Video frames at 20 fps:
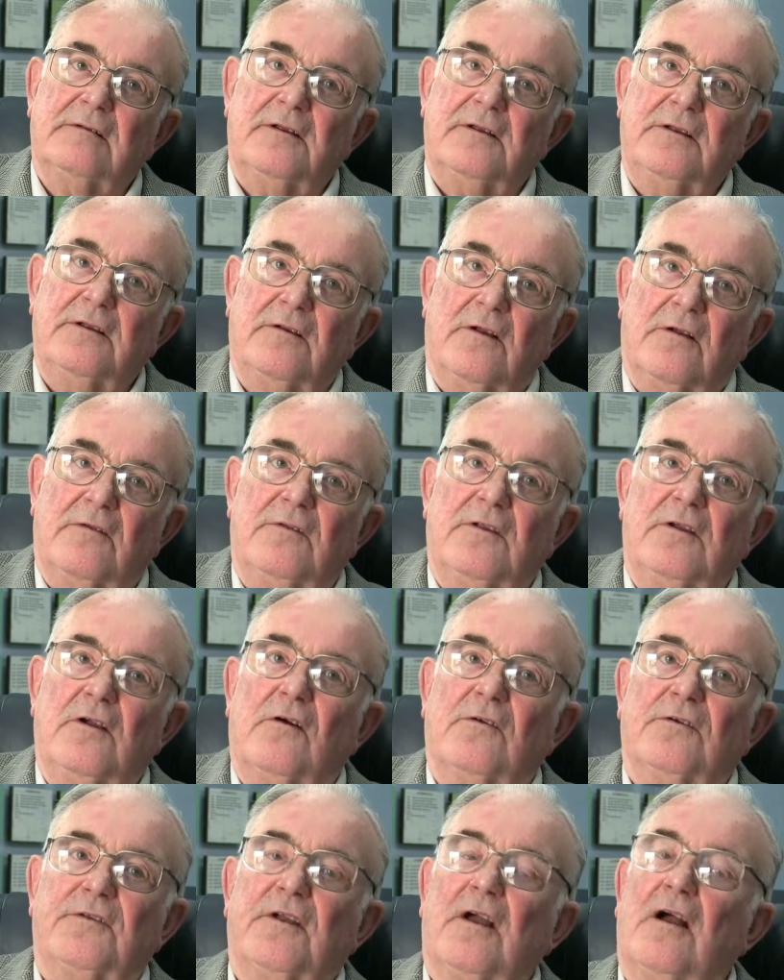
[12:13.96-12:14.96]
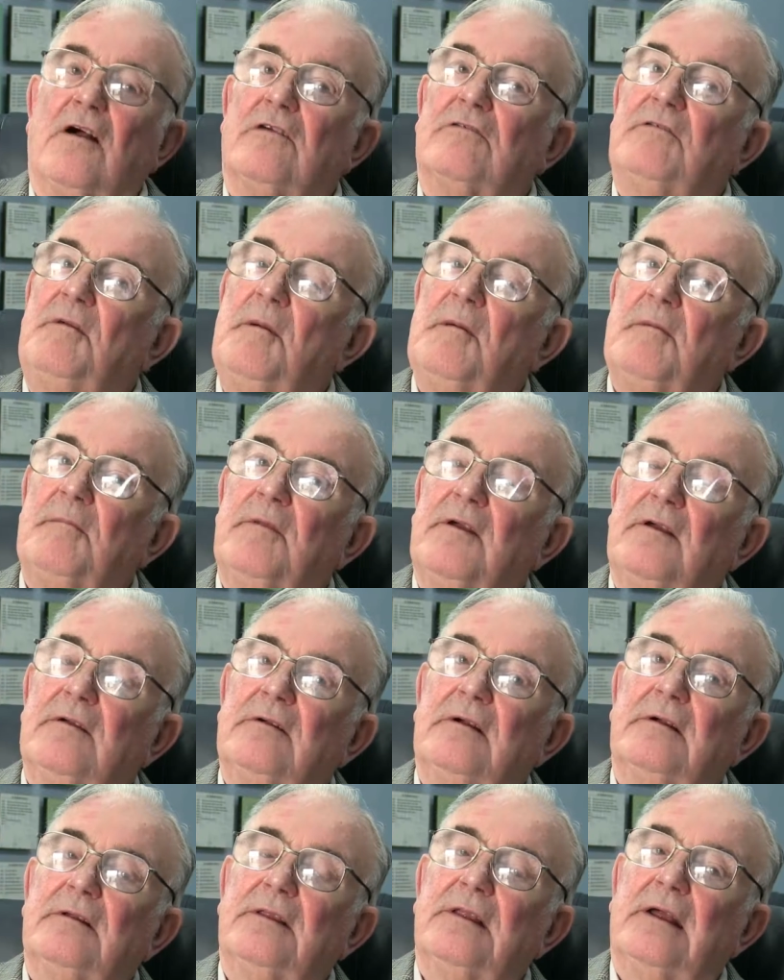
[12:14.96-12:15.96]
You know, the odds. I
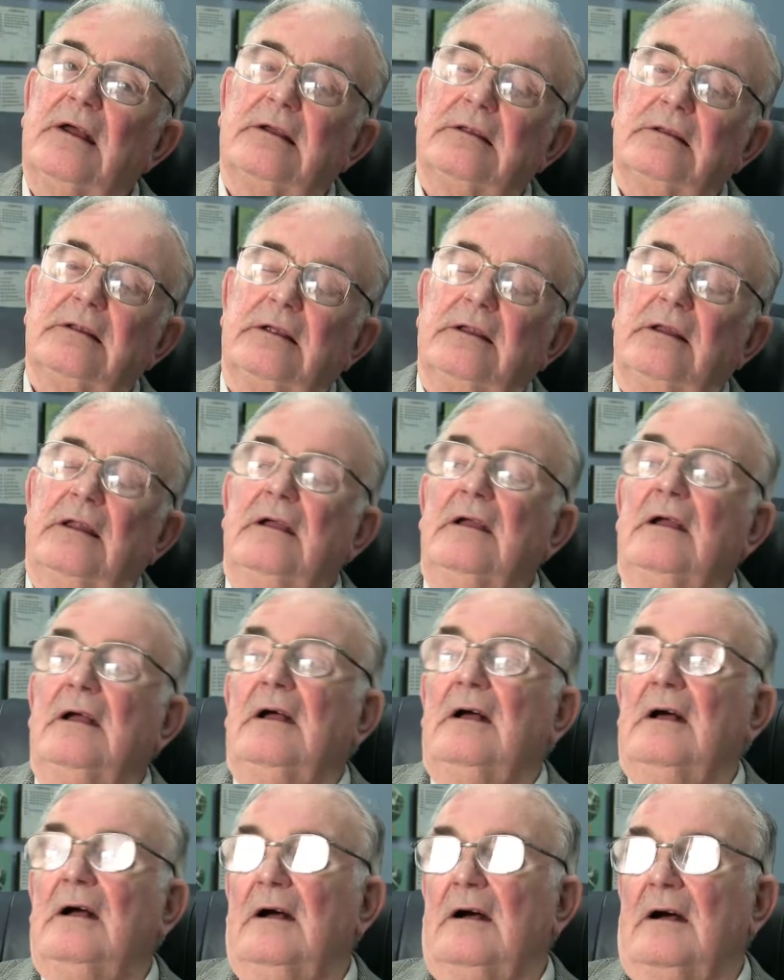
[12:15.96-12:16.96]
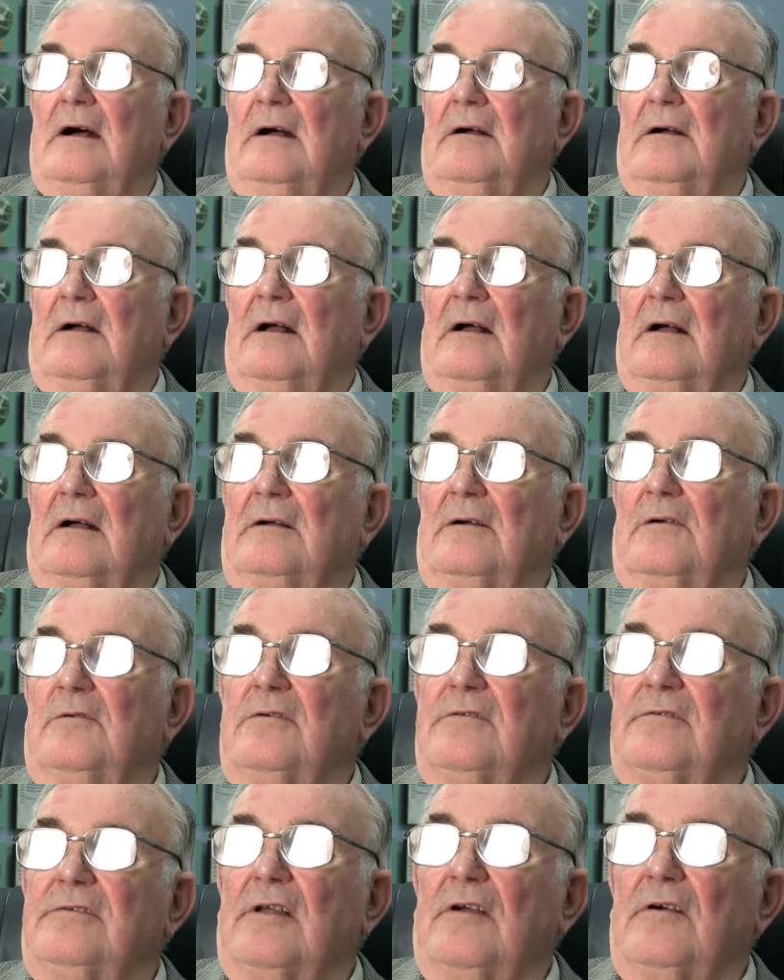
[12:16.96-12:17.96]
remember that.
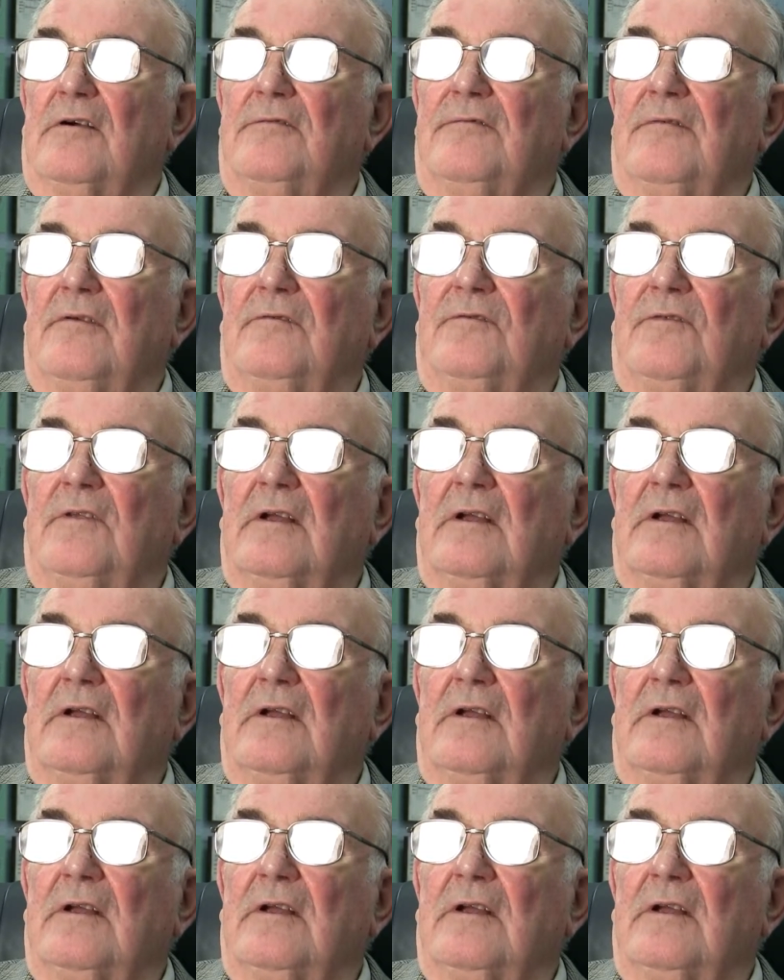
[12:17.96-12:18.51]
Also,